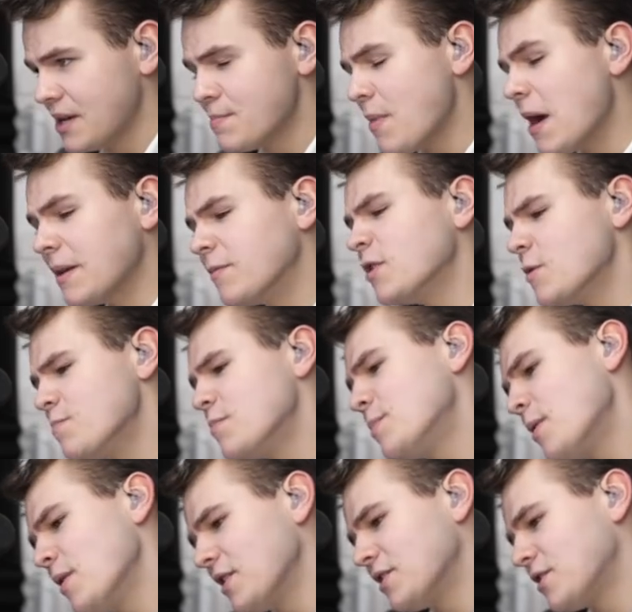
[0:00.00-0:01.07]
But
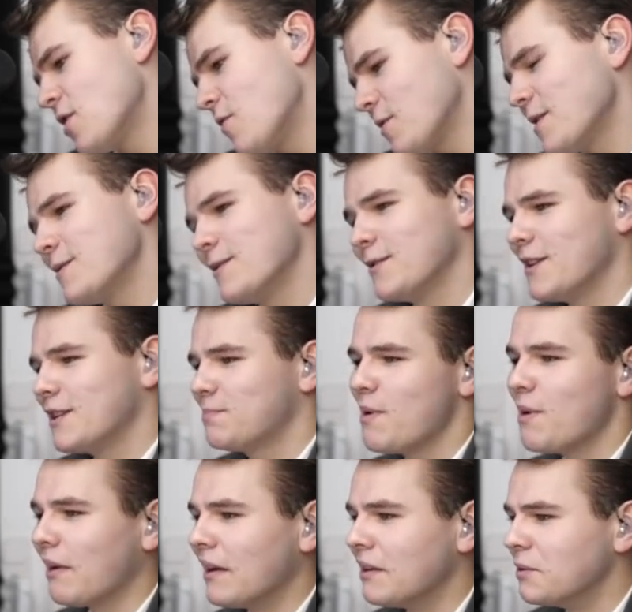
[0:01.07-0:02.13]
Spirit is still in, the
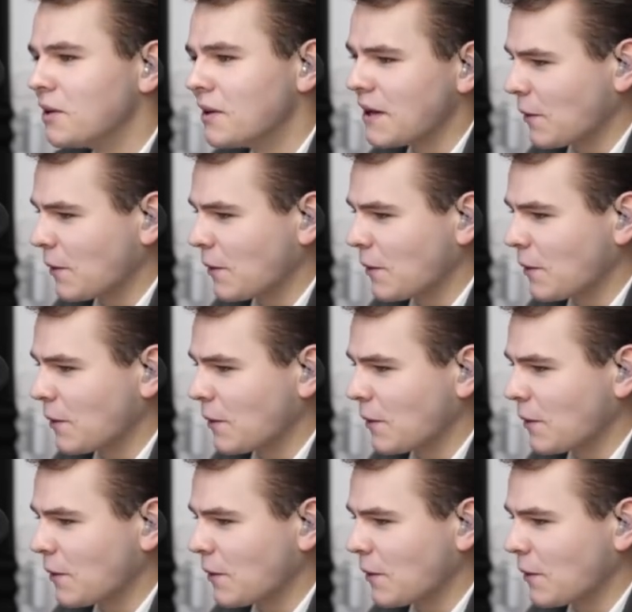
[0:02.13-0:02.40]
Spirit. Alright,